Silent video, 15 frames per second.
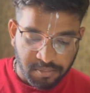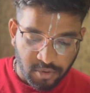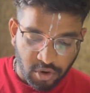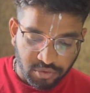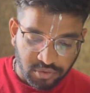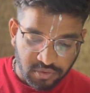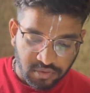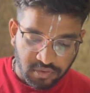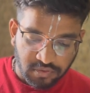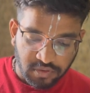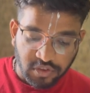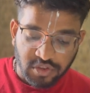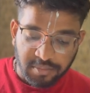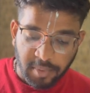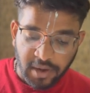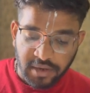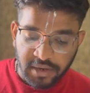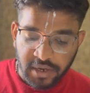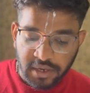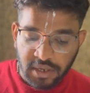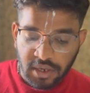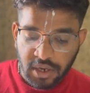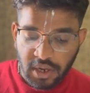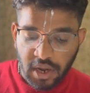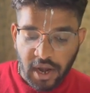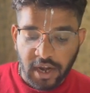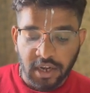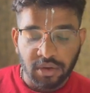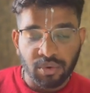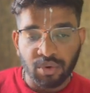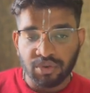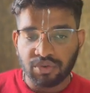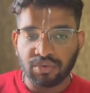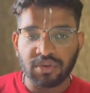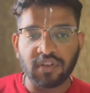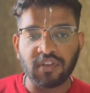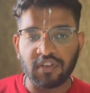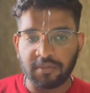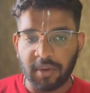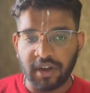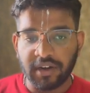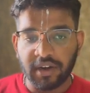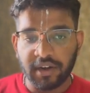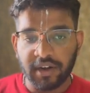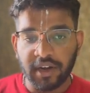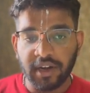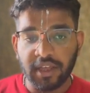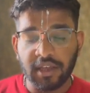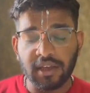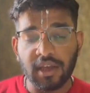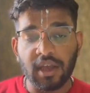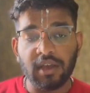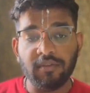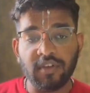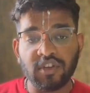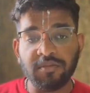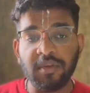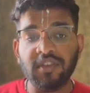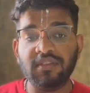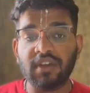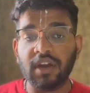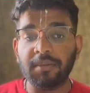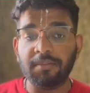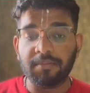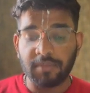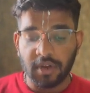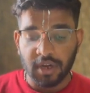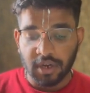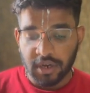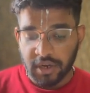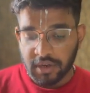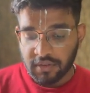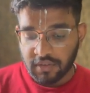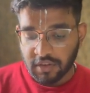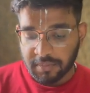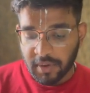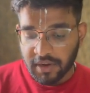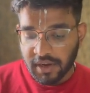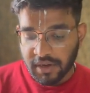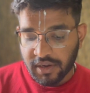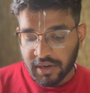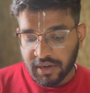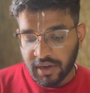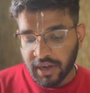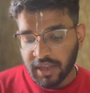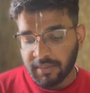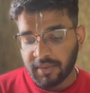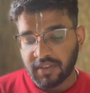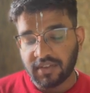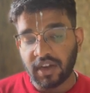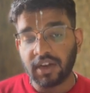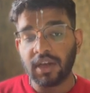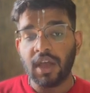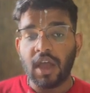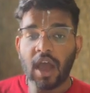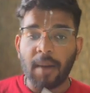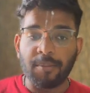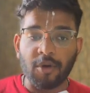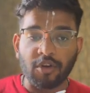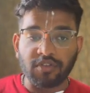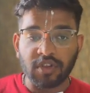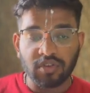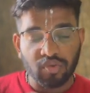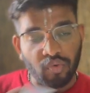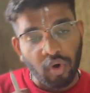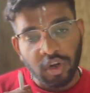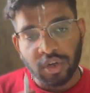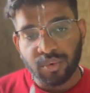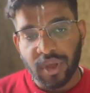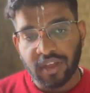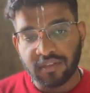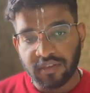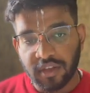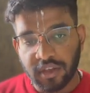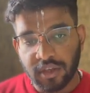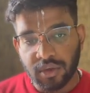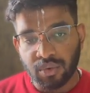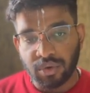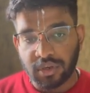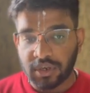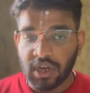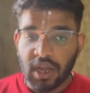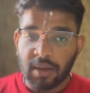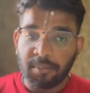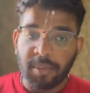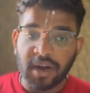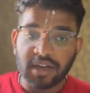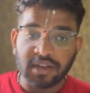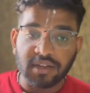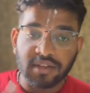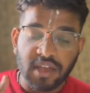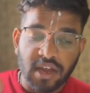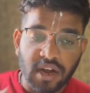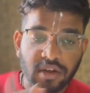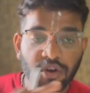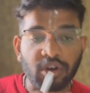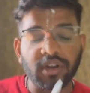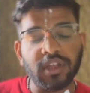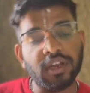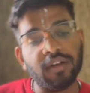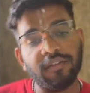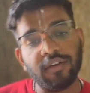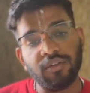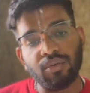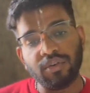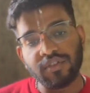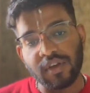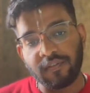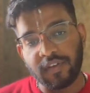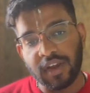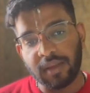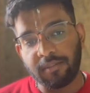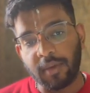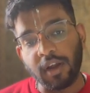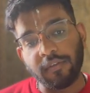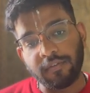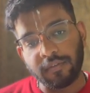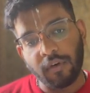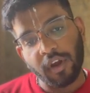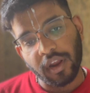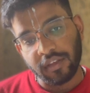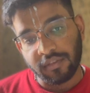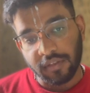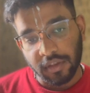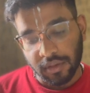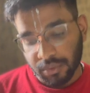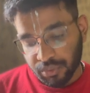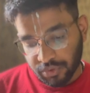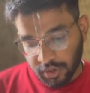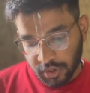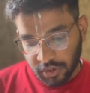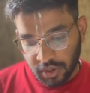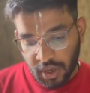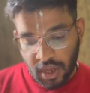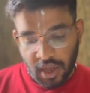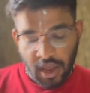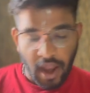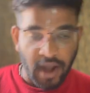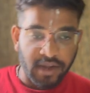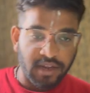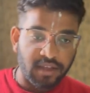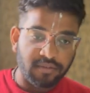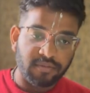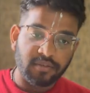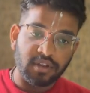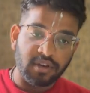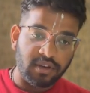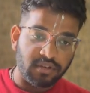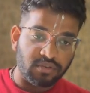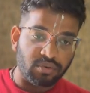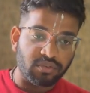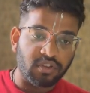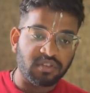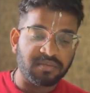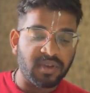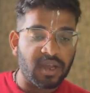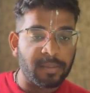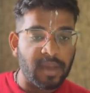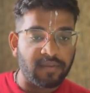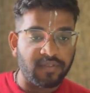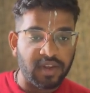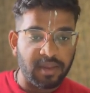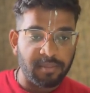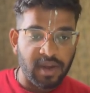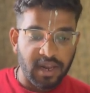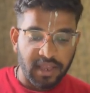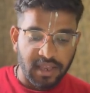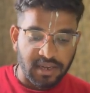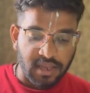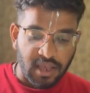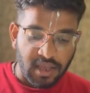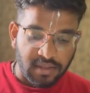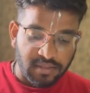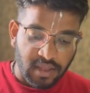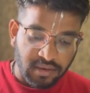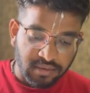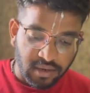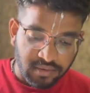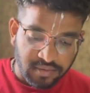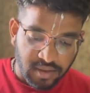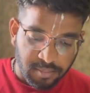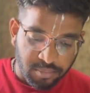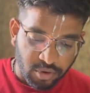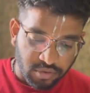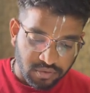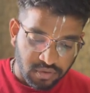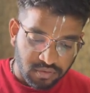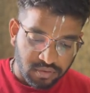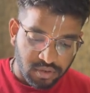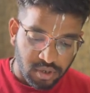process is suspended and goes to the suspended ready, which means that in suspended ready means that a process want to execute, but there are not enough resource available for execution. And if resources become available again, then that same process